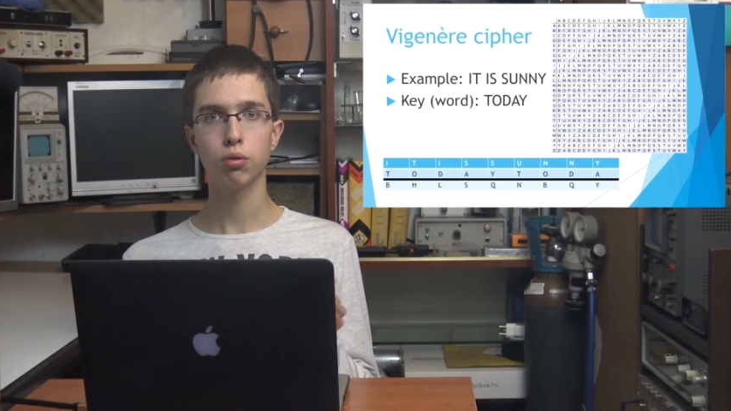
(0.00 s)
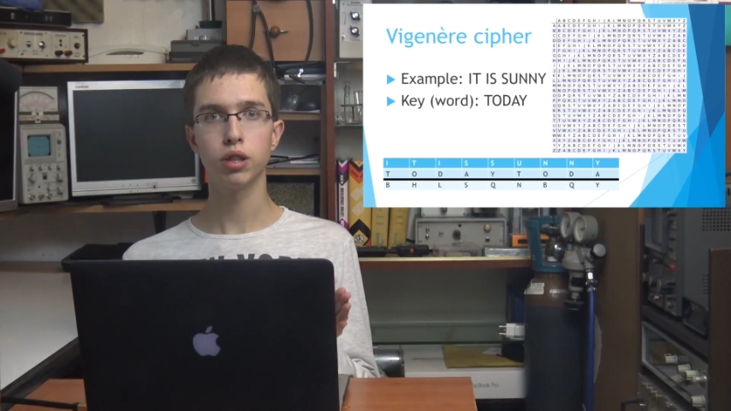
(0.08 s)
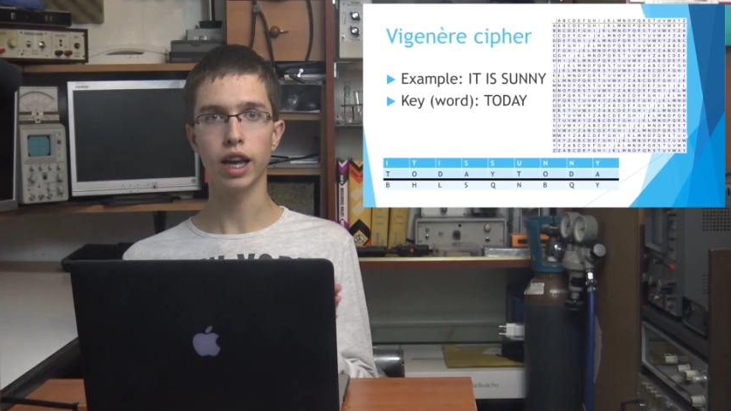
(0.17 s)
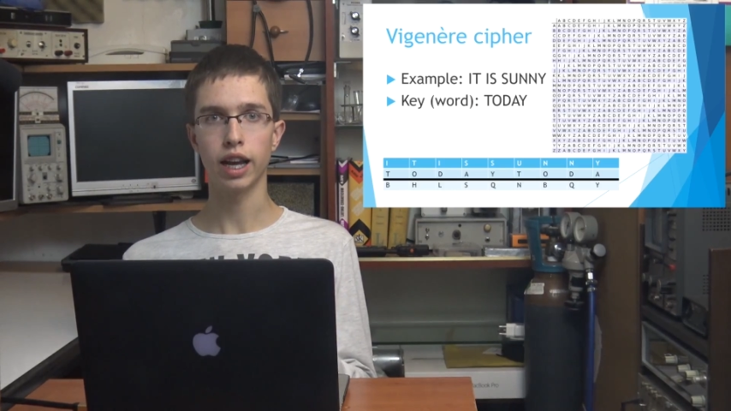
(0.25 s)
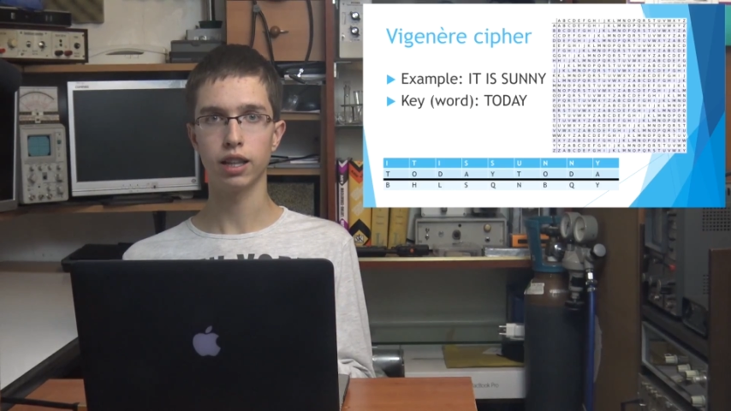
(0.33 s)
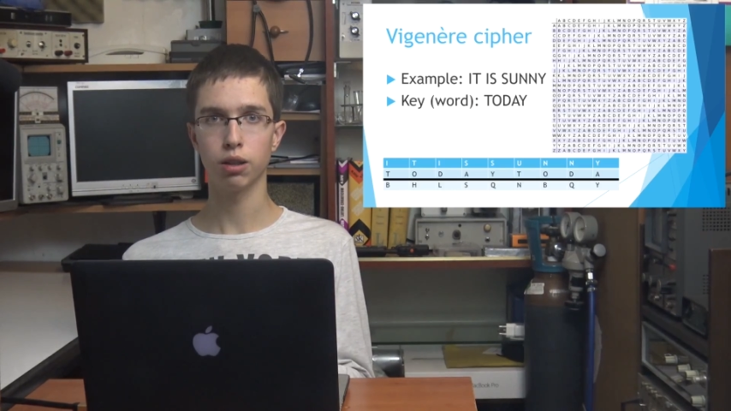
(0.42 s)

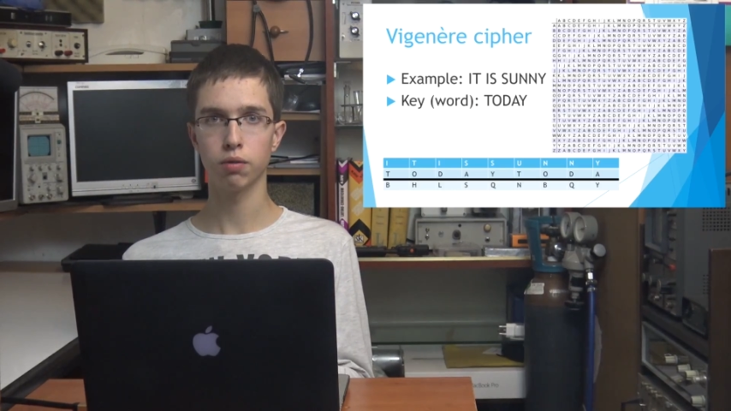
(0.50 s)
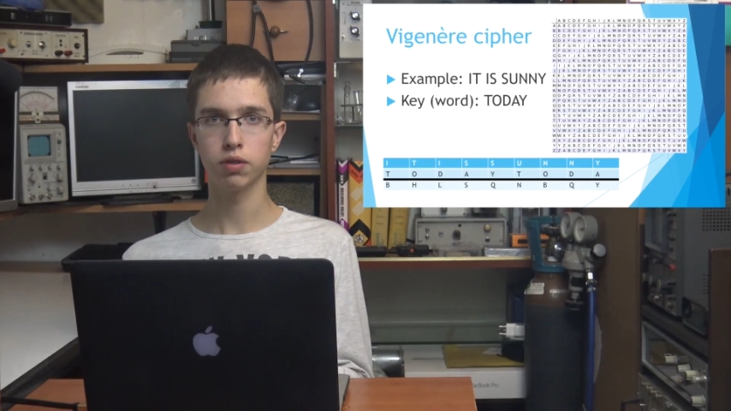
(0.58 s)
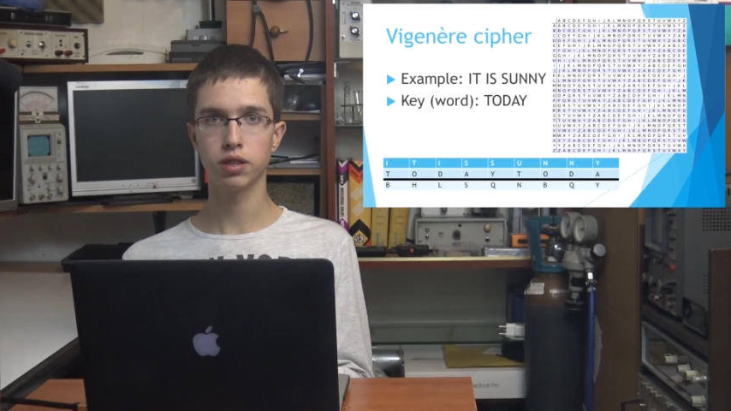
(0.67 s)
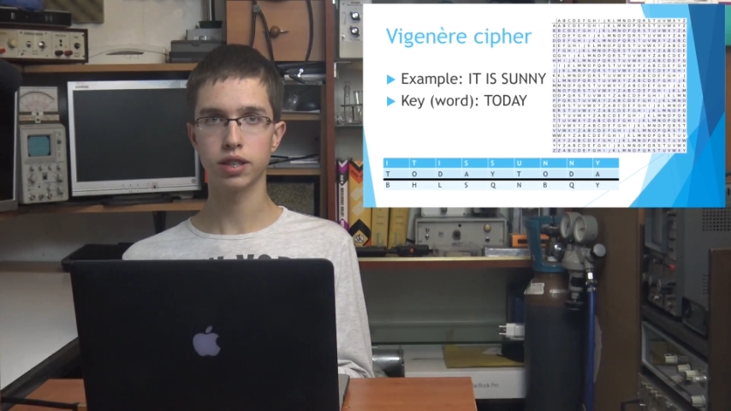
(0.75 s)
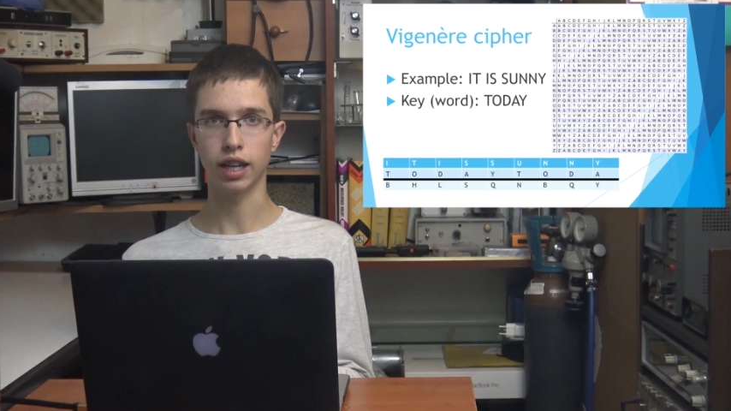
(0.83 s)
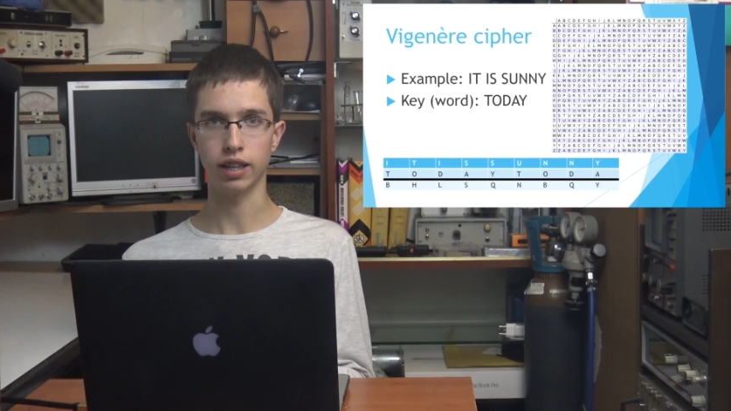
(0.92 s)
the end of
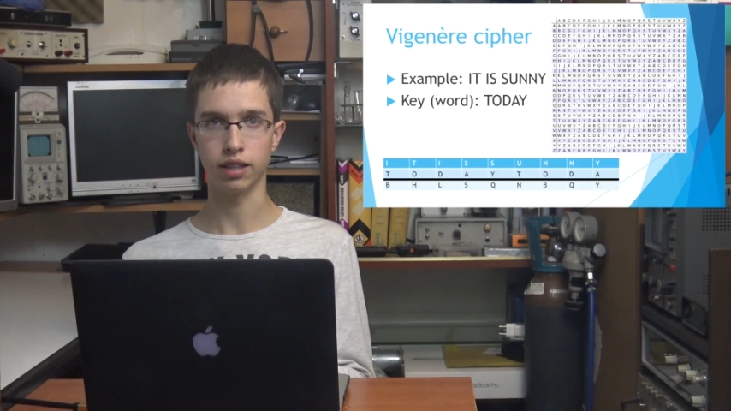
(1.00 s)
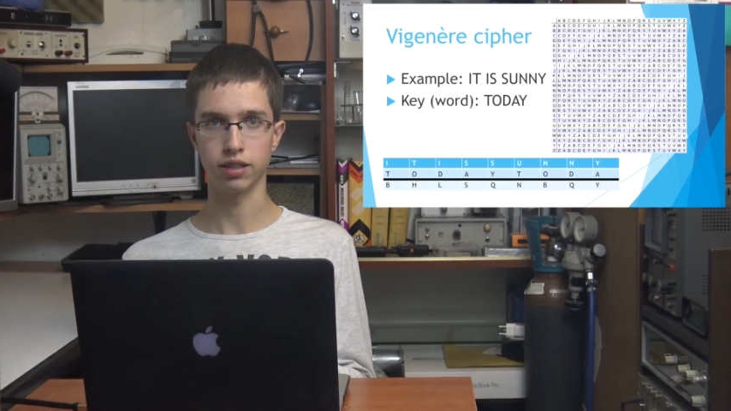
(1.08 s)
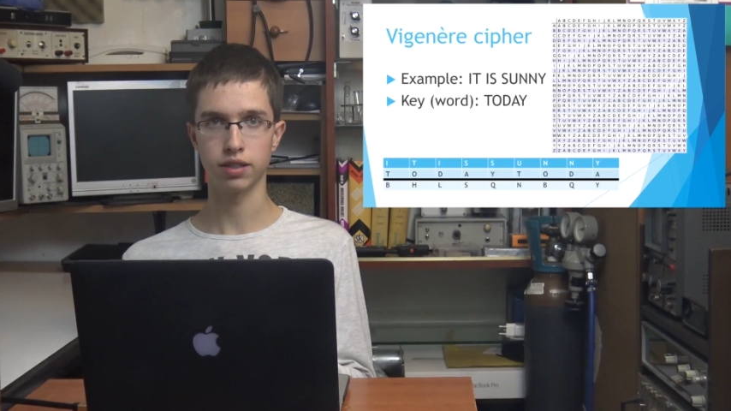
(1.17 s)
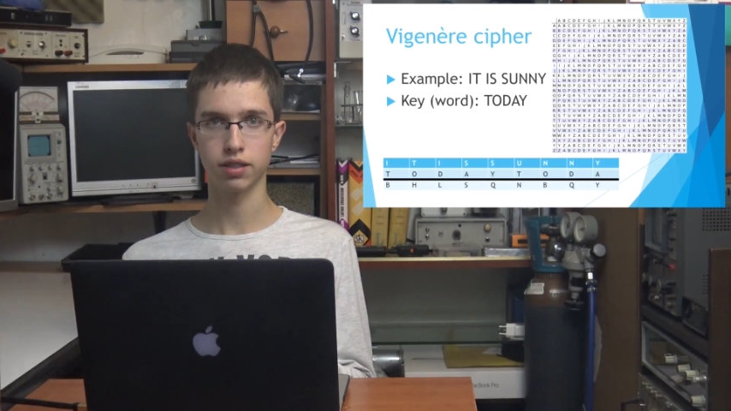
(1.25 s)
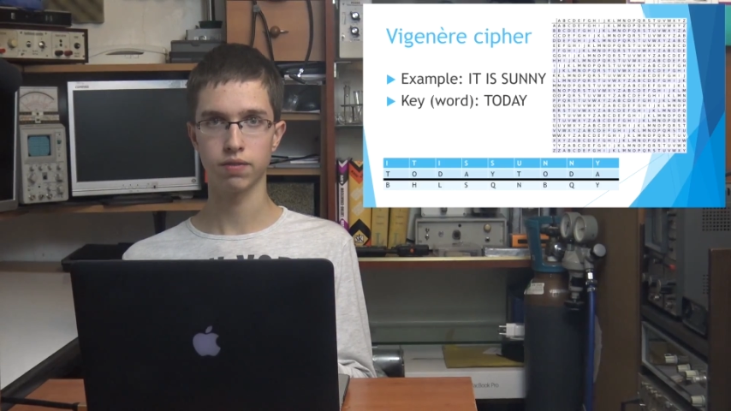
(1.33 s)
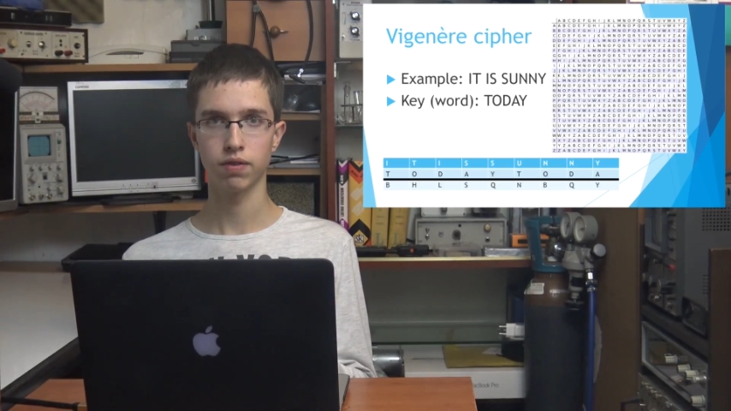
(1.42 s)
the
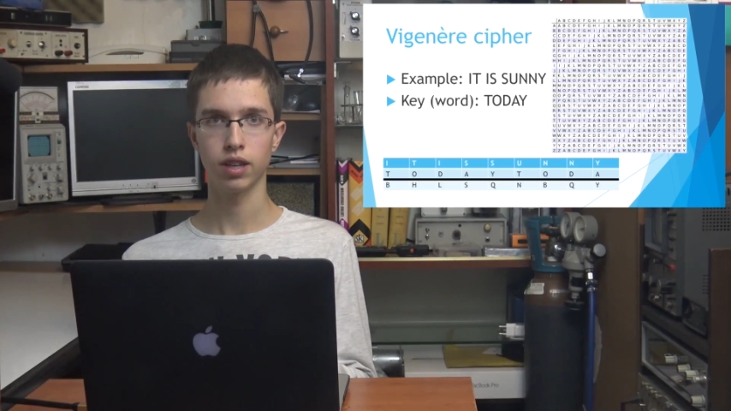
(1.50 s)
sentence.